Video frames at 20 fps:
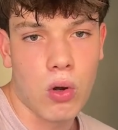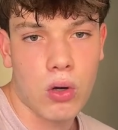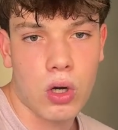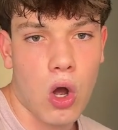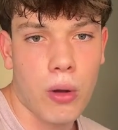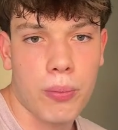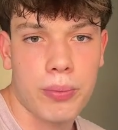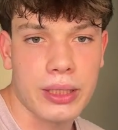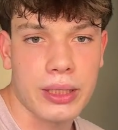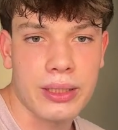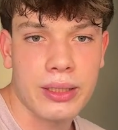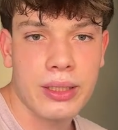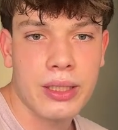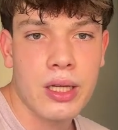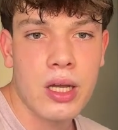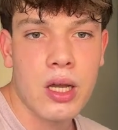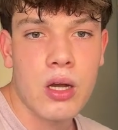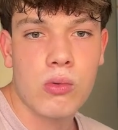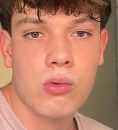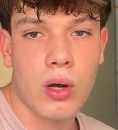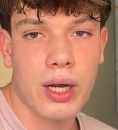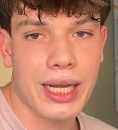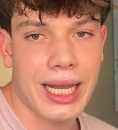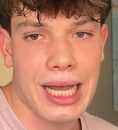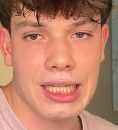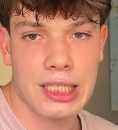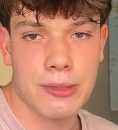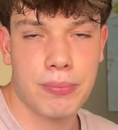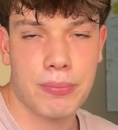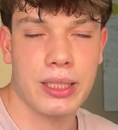copy what
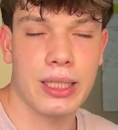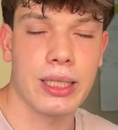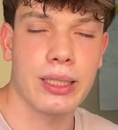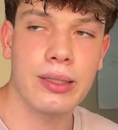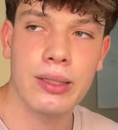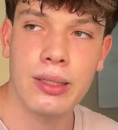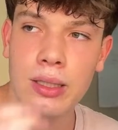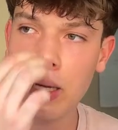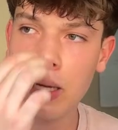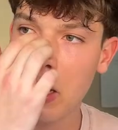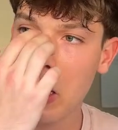Gasp did.